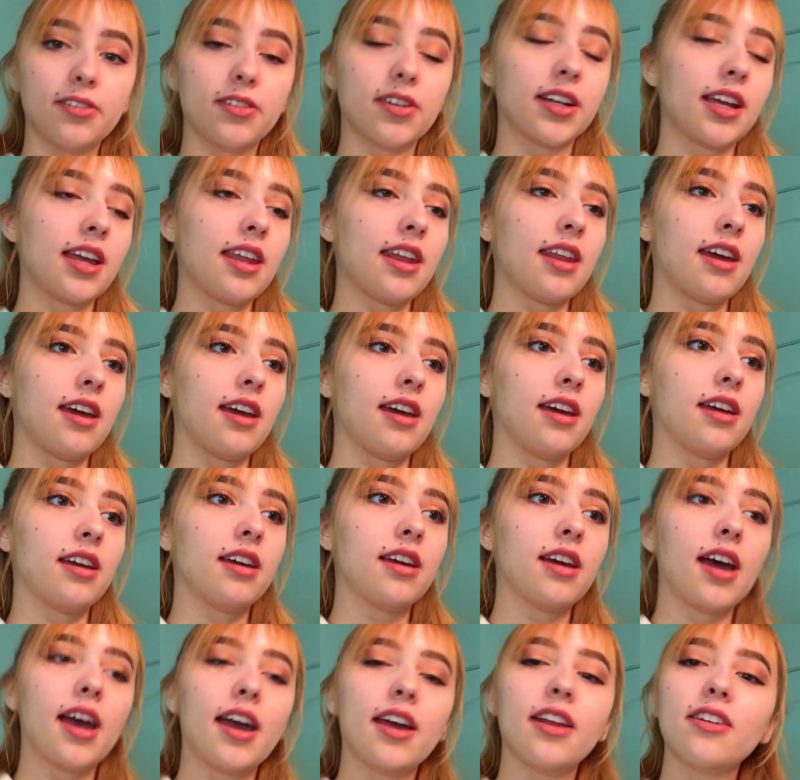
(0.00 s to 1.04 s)
We're gonna,
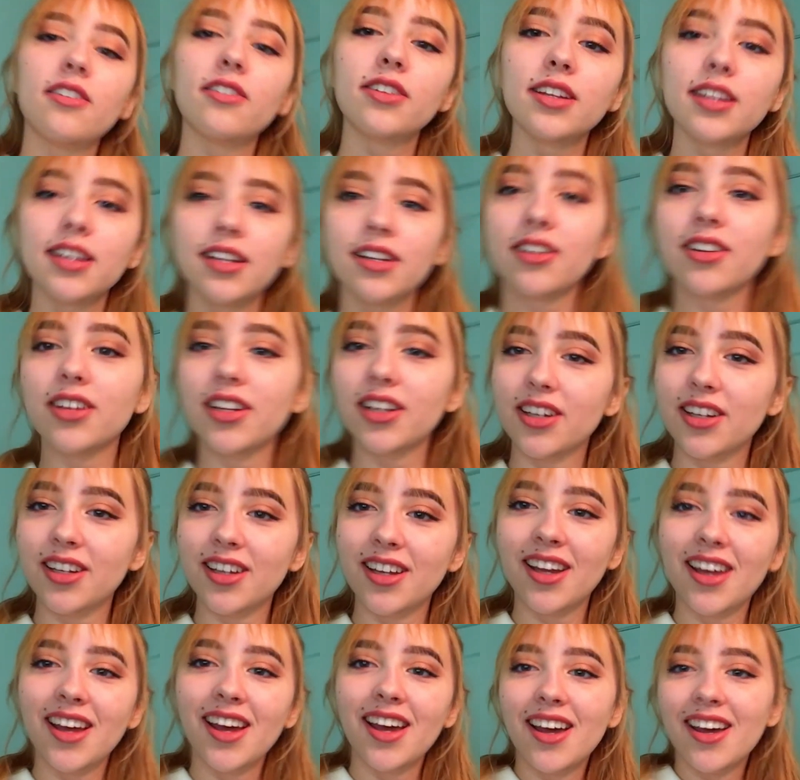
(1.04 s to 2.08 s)
I don't really
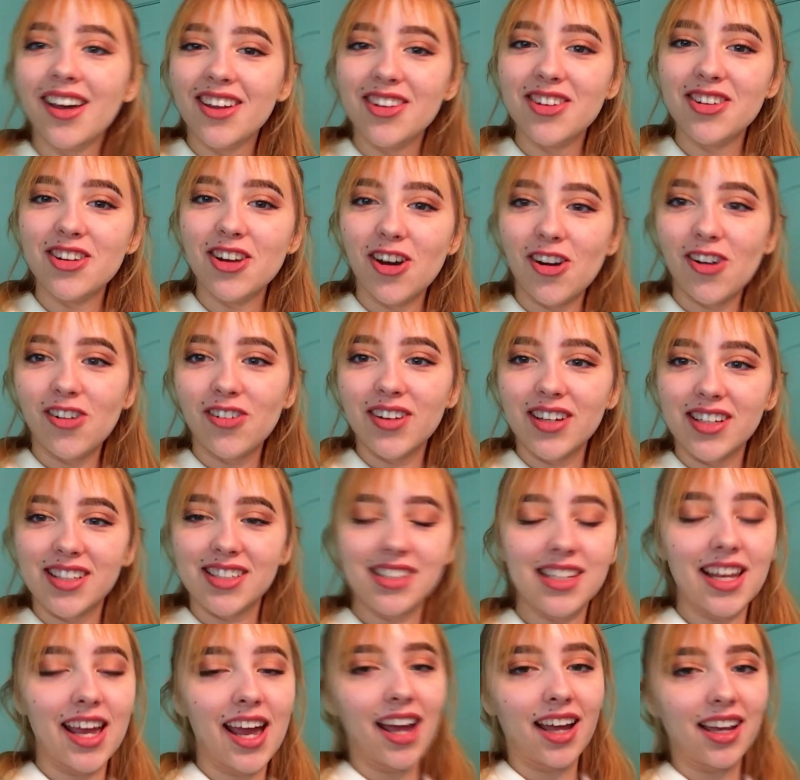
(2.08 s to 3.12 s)
know
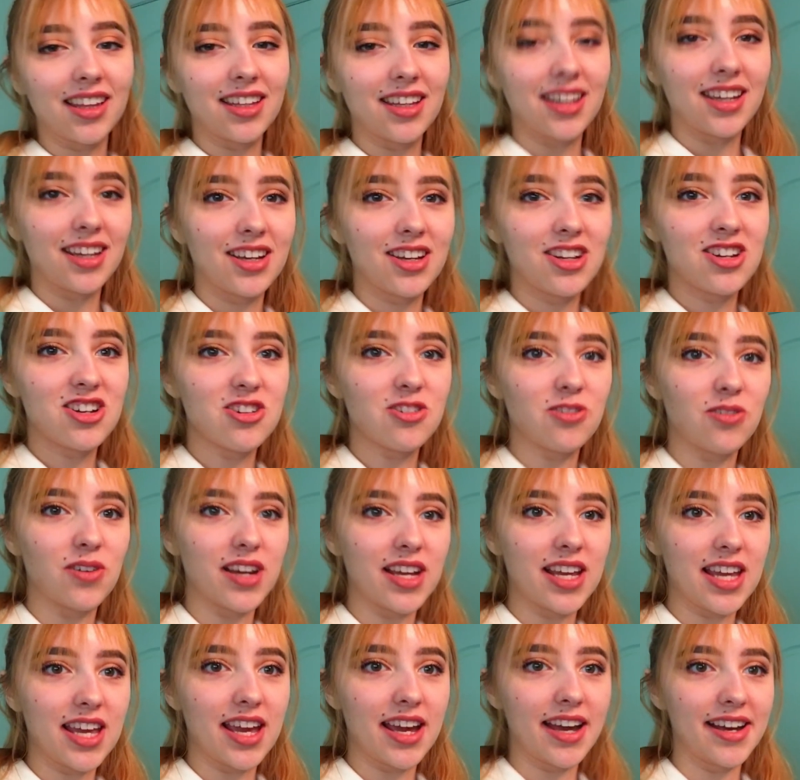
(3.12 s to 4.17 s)
exactly
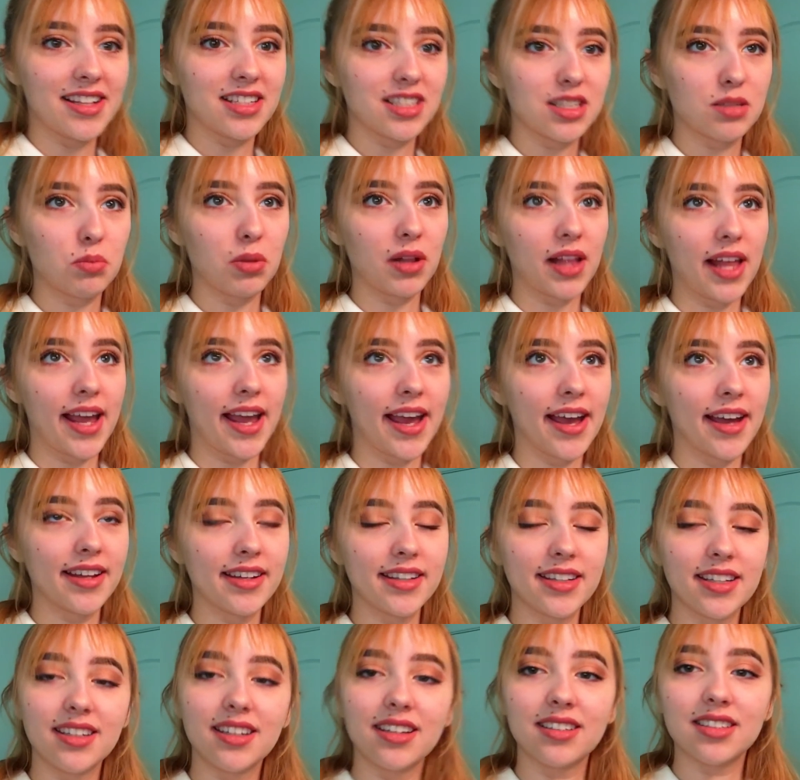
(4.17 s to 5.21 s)
what he has
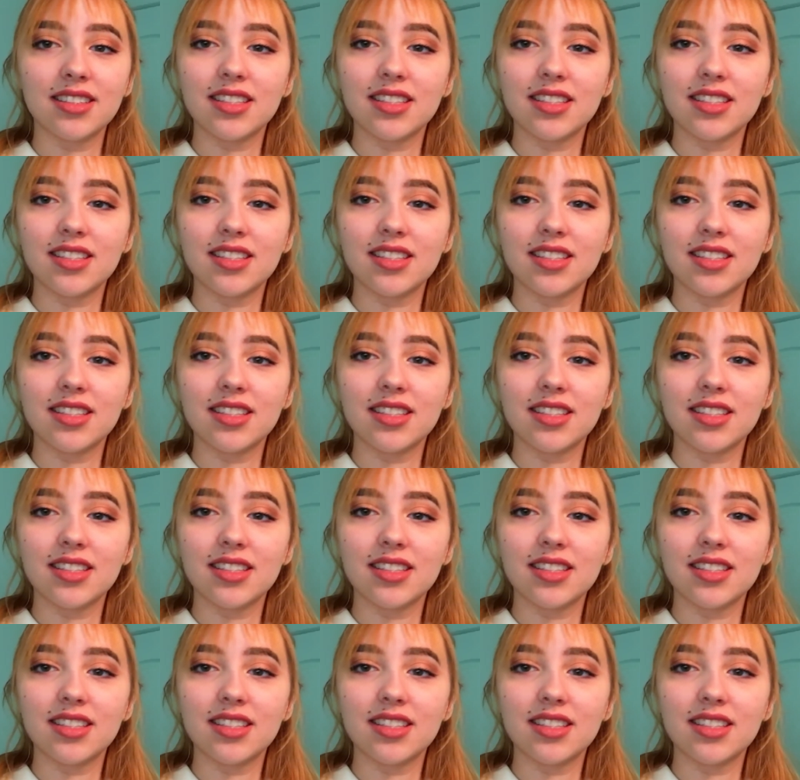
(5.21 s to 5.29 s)
planned.